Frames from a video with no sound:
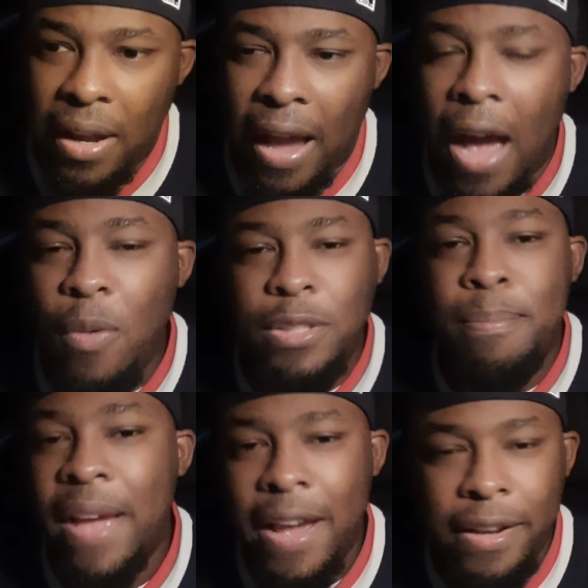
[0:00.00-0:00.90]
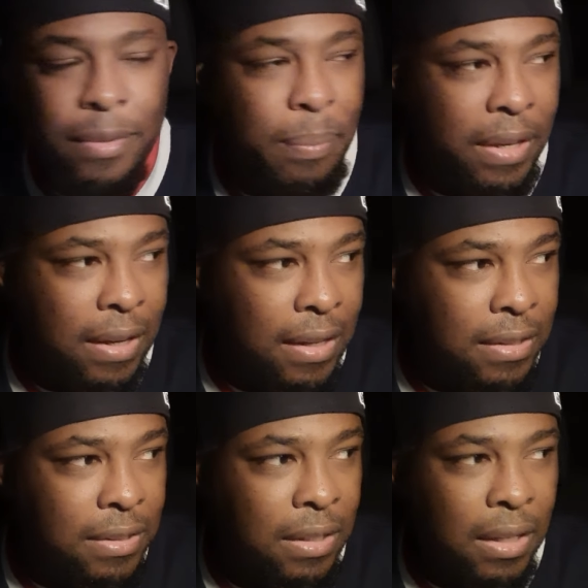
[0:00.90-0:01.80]
I was mad
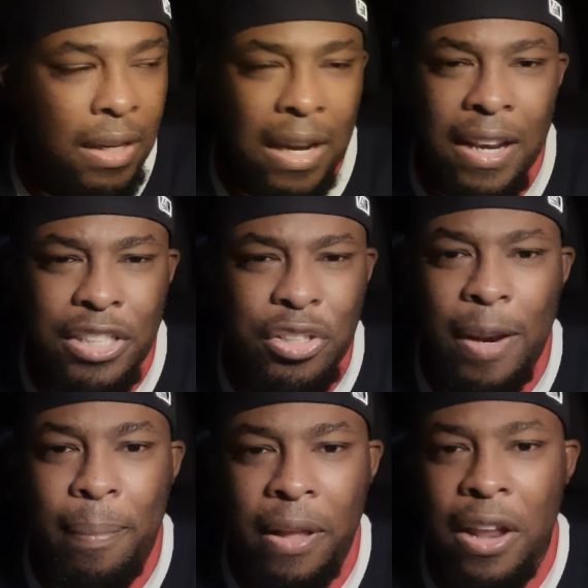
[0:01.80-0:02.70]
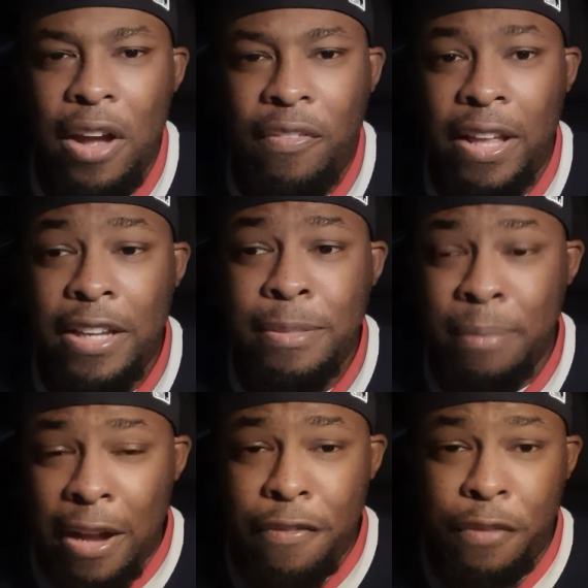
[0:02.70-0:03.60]
because, and then she tried to play it off like it's
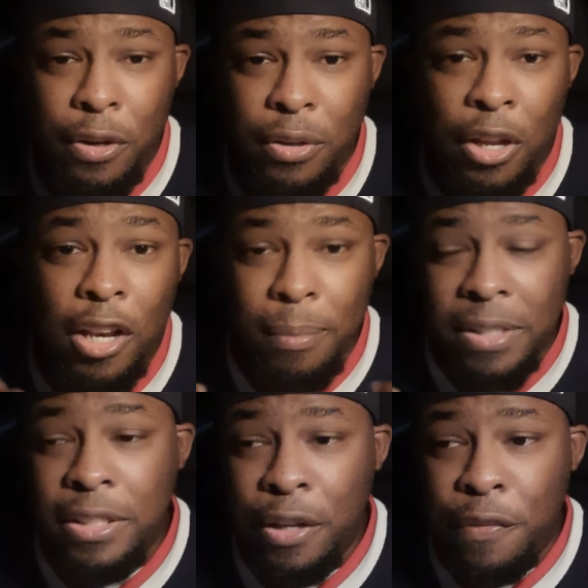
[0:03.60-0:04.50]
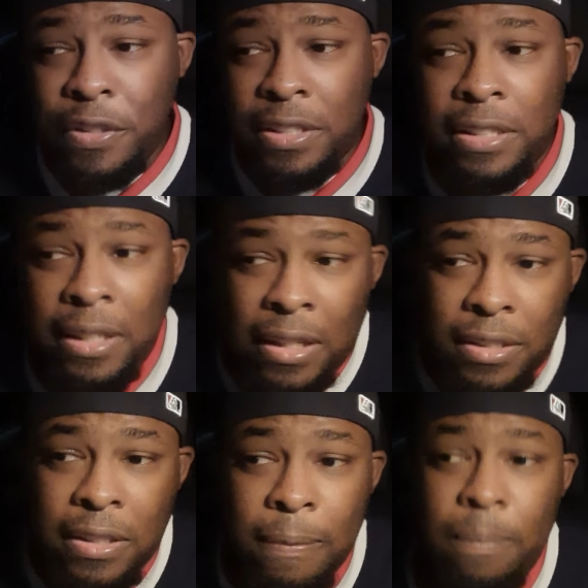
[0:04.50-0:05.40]
my fault, calling me selfish. I said,
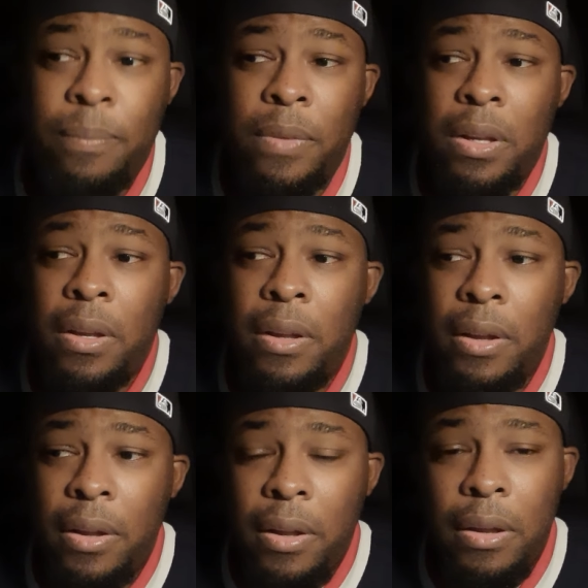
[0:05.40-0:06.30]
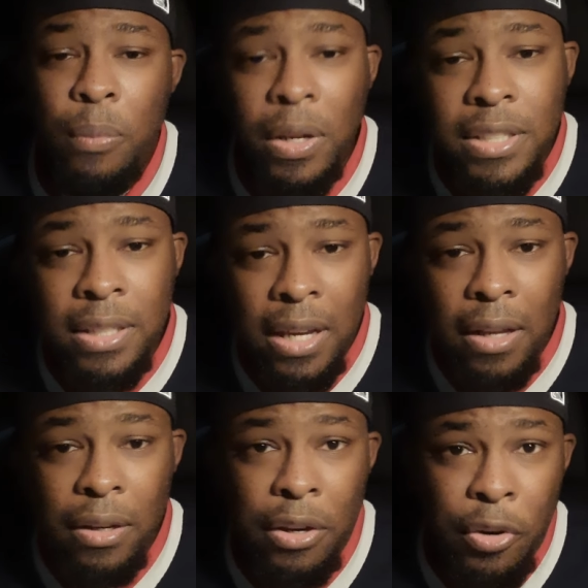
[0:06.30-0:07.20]
listen, once
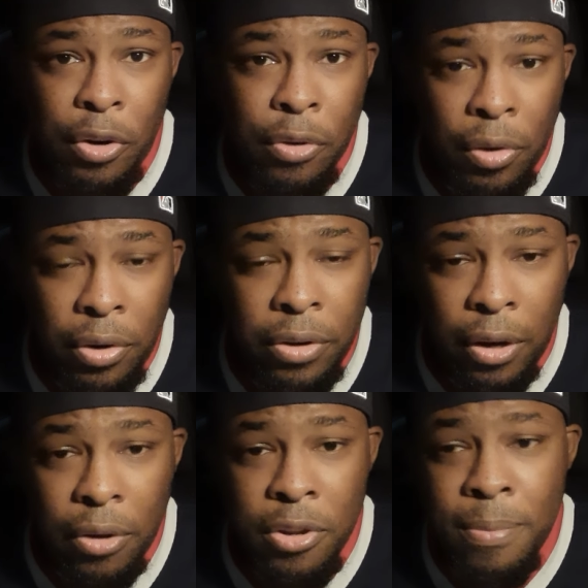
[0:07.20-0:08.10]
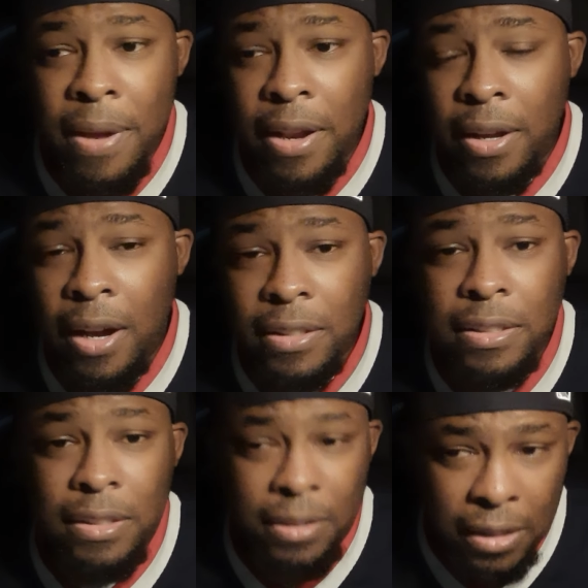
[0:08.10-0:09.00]
again, you're a grown adult. You made a conscious
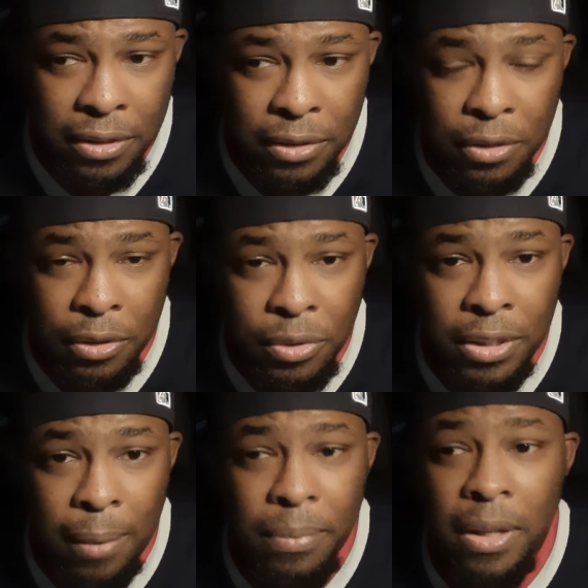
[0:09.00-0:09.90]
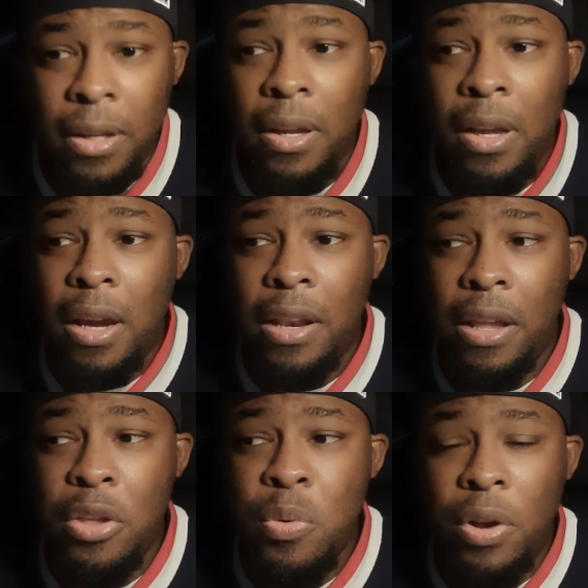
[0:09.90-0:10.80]
decision to do something, and
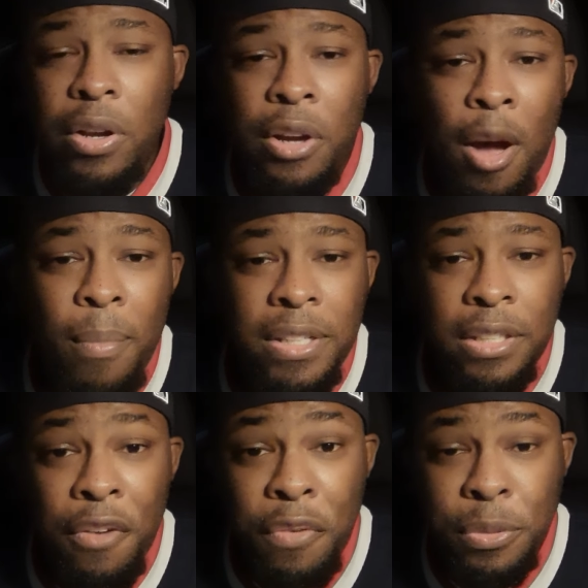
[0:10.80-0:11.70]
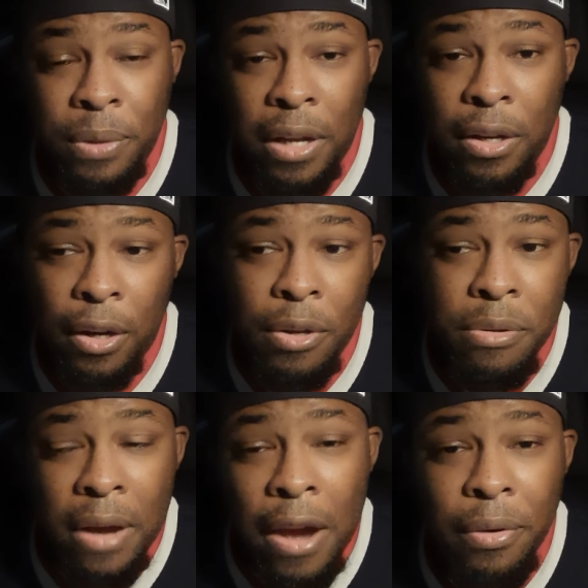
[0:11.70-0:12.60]
then you want to call me selfish when I call
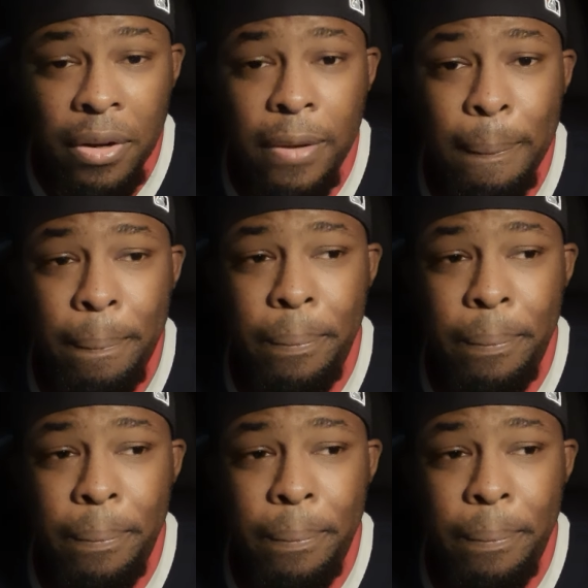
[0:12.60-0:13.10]
you out on it.